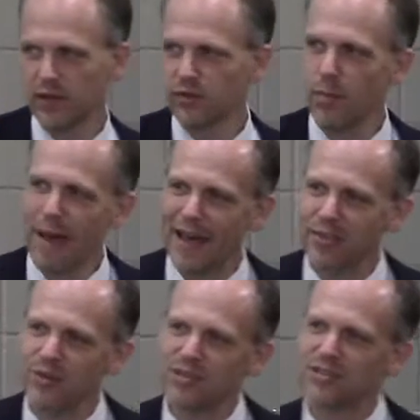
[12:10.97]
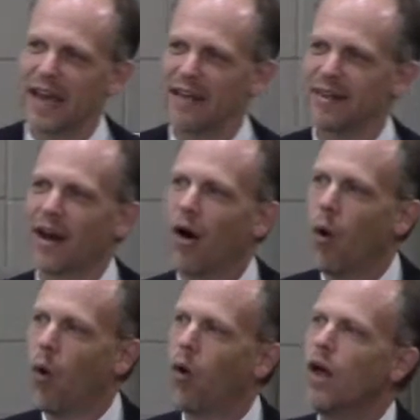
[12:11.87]
So Matthew is saying that a
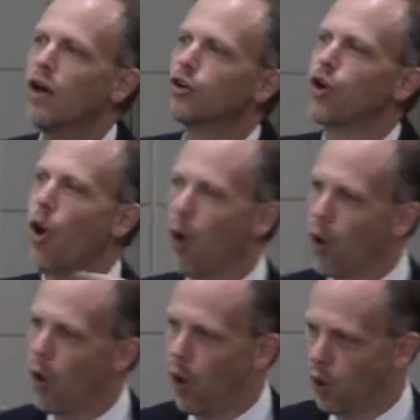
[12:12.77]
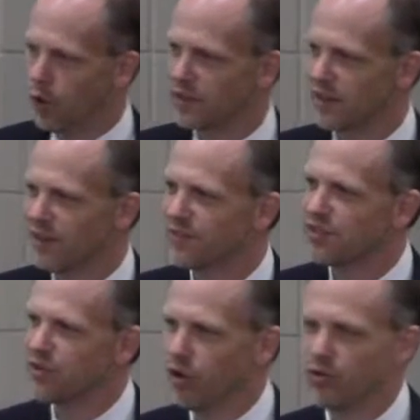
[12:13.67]
whole cohort of
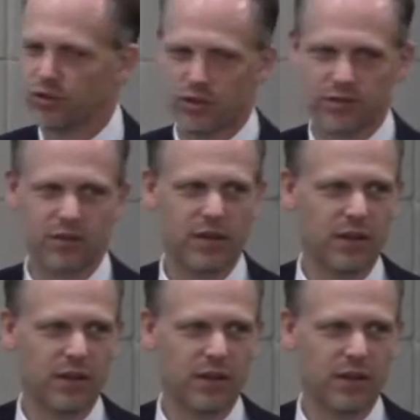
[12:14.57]
soldiers